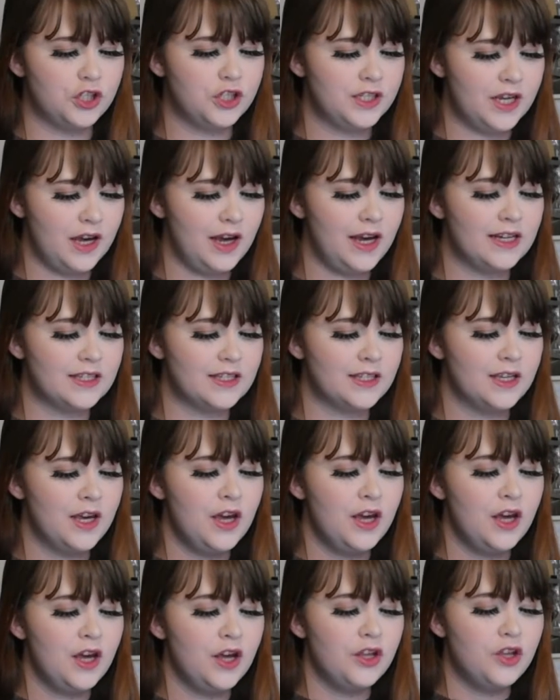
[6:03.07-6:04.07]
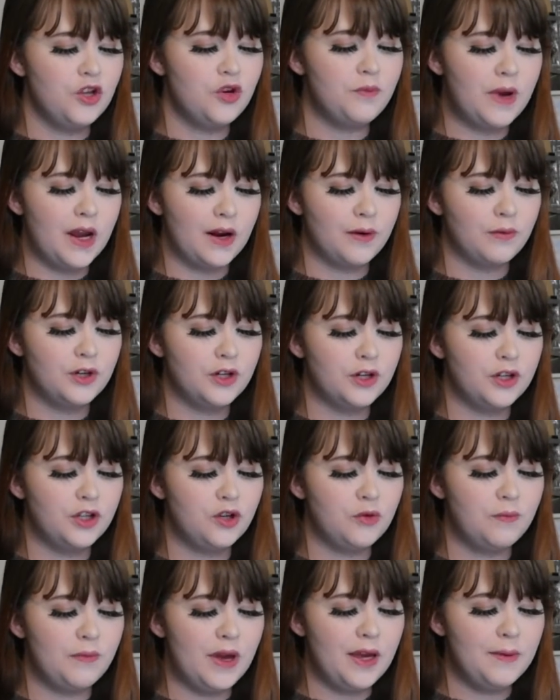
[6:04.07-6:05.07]
size. You
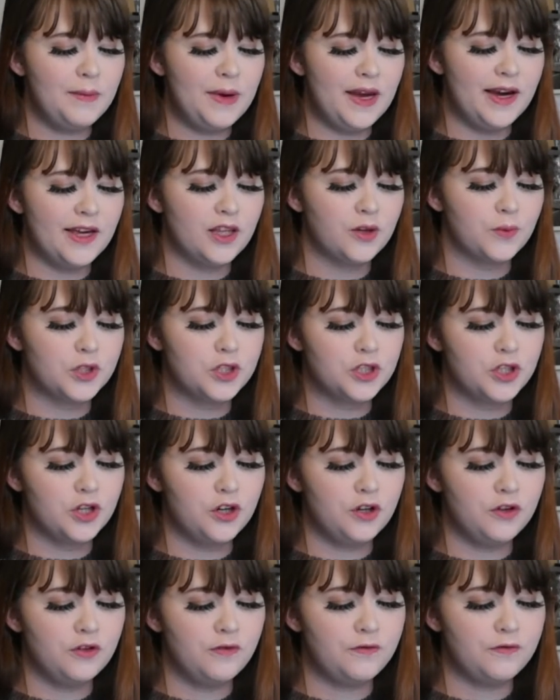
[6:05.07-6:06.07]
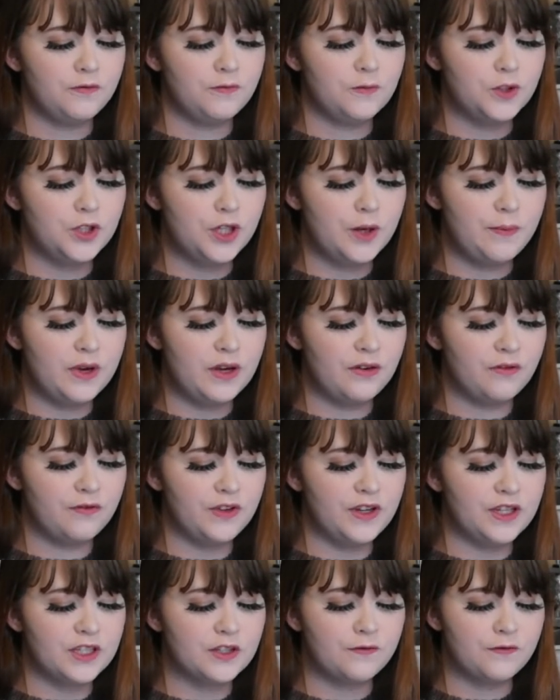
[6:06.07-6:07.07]
may pay the return shipping
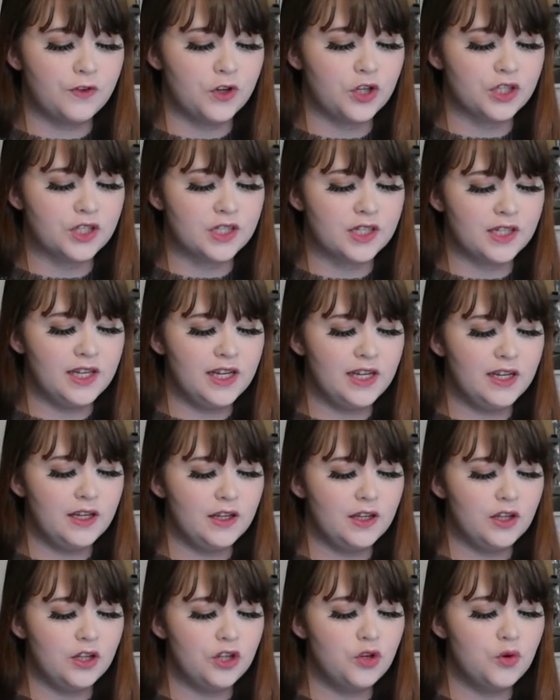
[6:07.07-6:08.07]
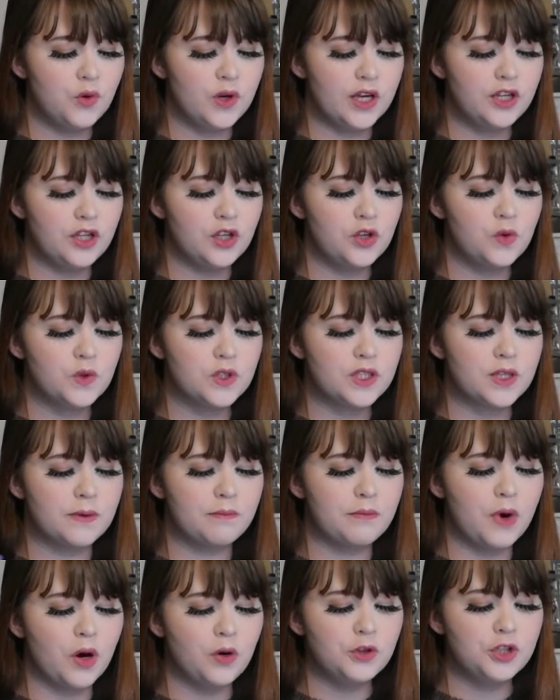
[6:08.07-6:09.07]
fees firstly. You can use the
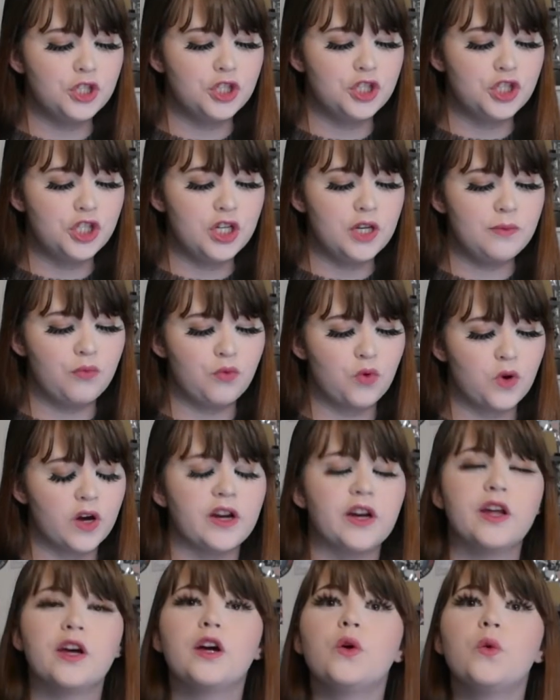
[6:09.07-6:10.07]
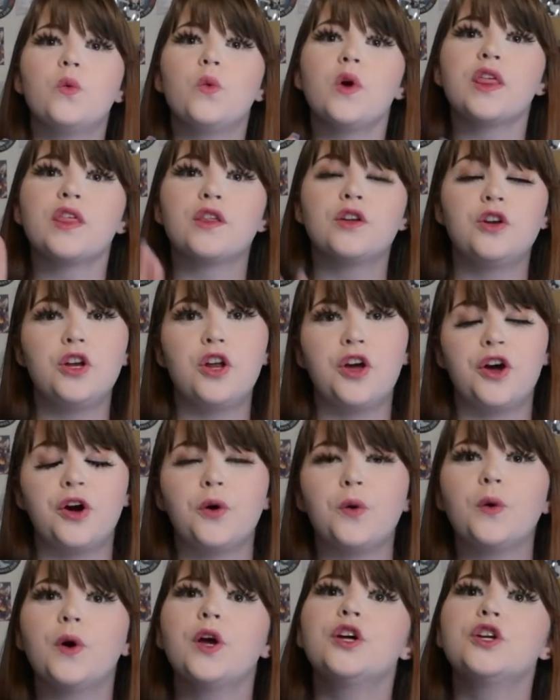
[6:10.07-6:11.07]
most cheap one with
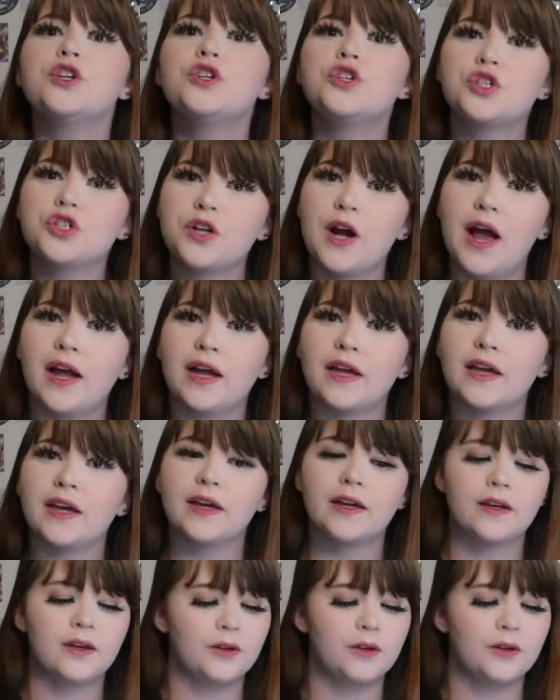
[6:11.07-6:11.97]
no tracking.